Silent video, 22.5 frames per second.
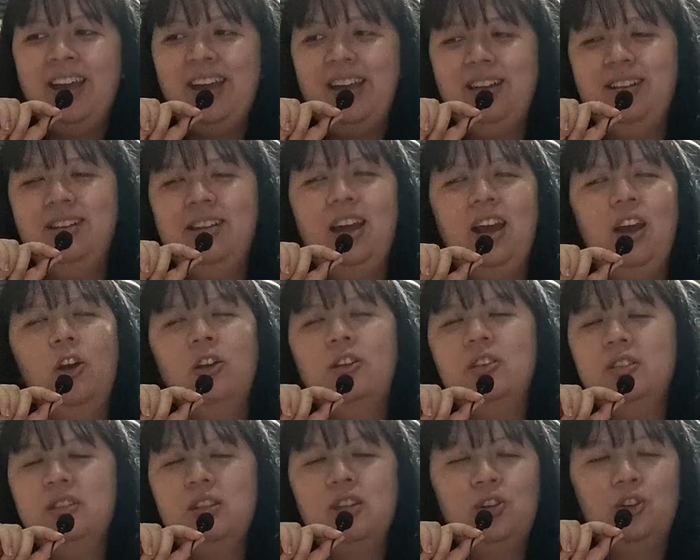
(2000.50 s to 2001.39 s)
and I
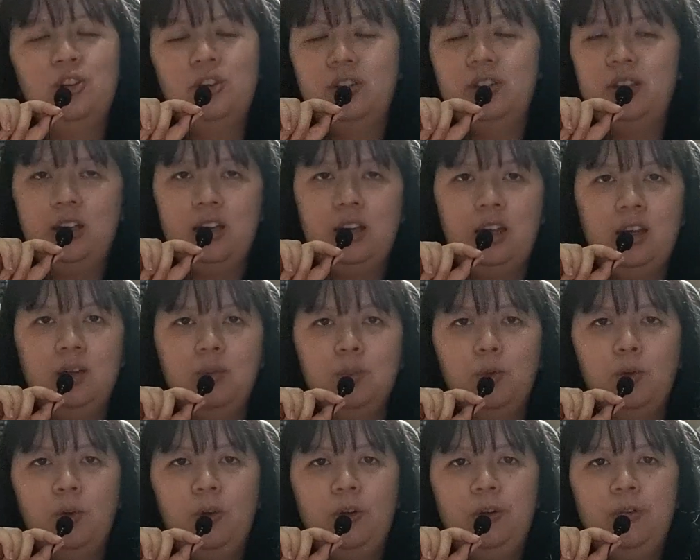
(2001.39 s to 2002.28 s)
honestly couldn't take it
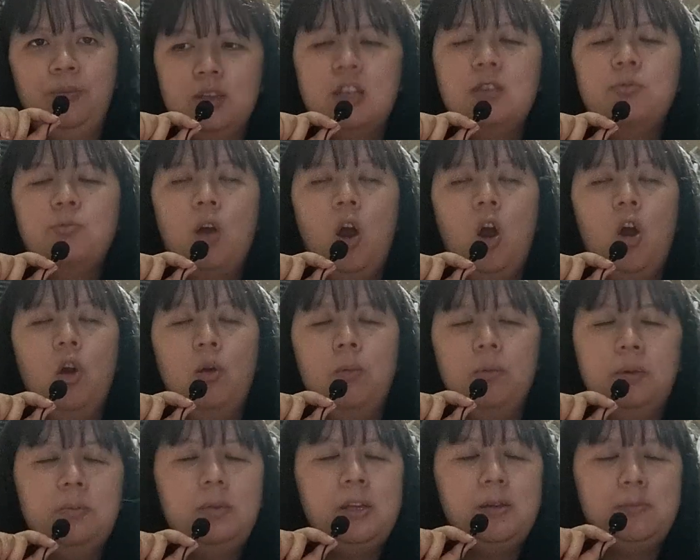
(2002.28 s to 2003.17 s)
anymore. It's
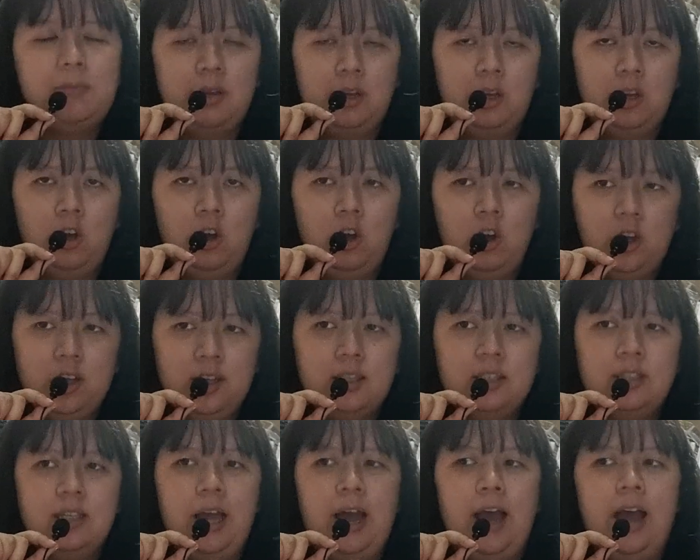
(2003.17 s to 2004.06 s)
probably
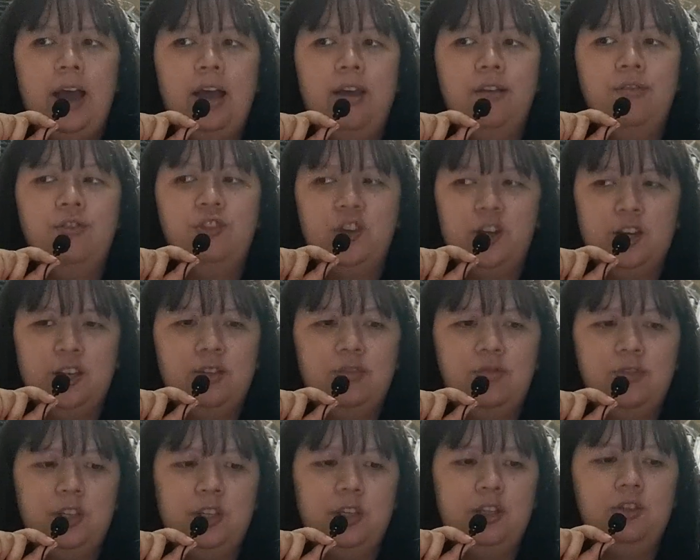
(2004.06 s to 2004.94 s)
because I've
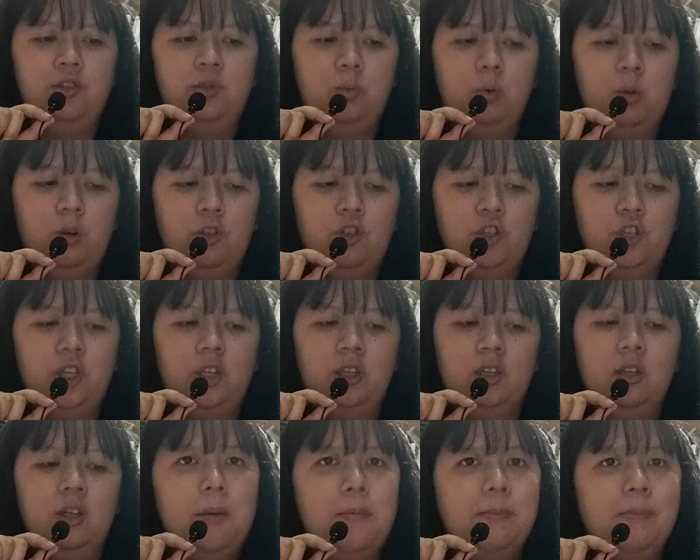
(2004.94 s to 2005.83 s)
just finished
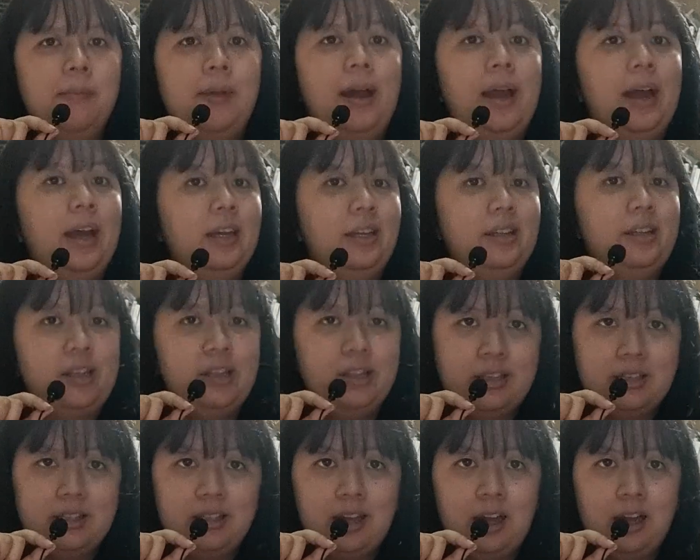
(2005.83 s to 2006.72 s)
watching My ID
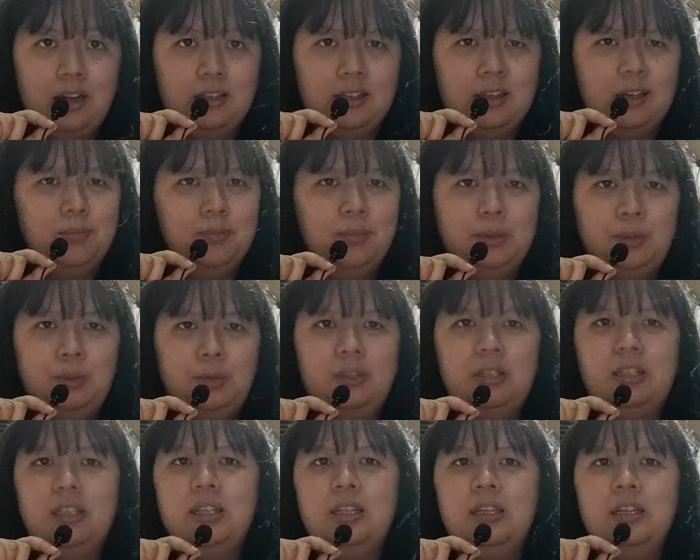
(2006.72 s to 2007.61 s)
is Gangnam
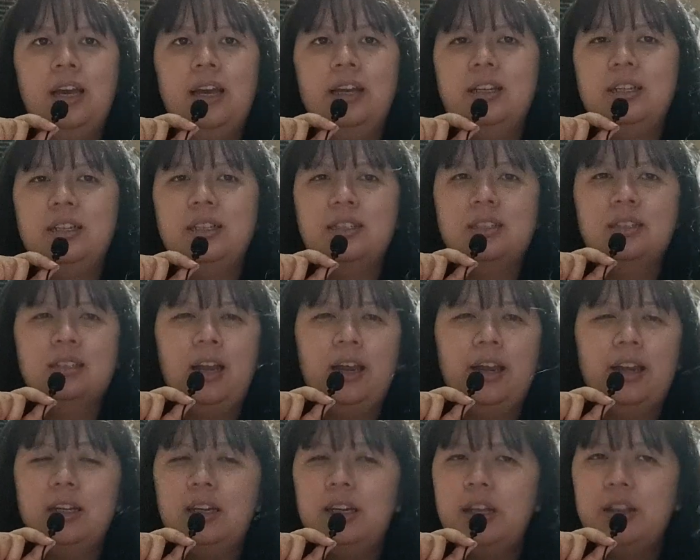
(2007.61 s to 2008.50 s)
Beauty and it's
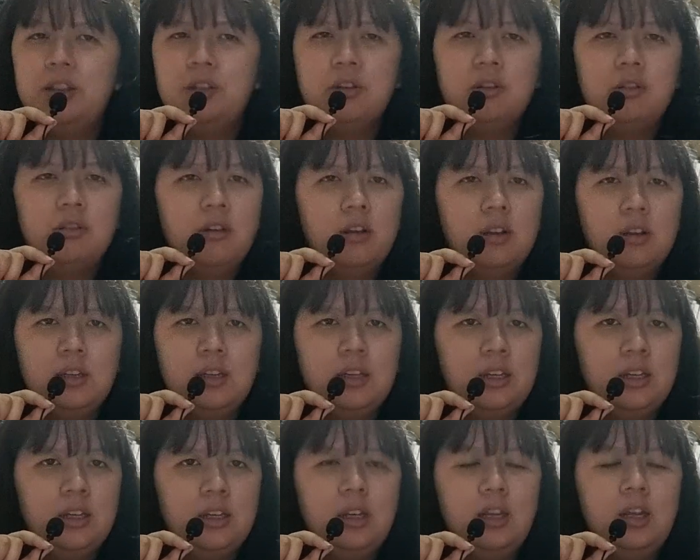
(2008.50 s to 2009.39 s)
like
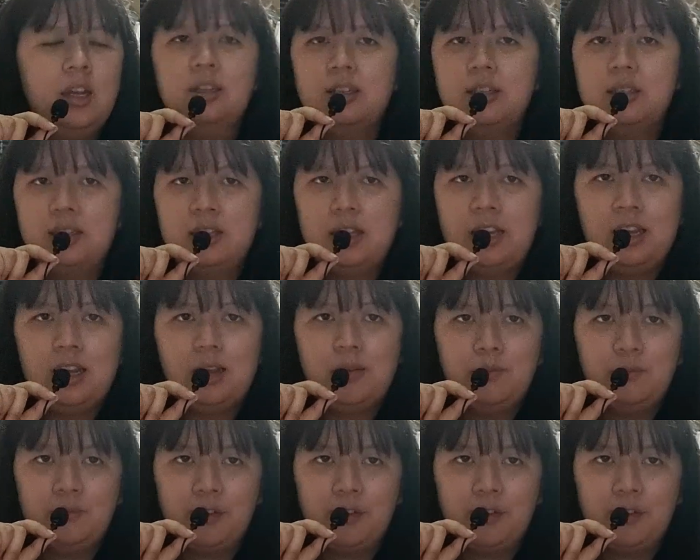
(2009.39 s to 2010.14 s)
literally the same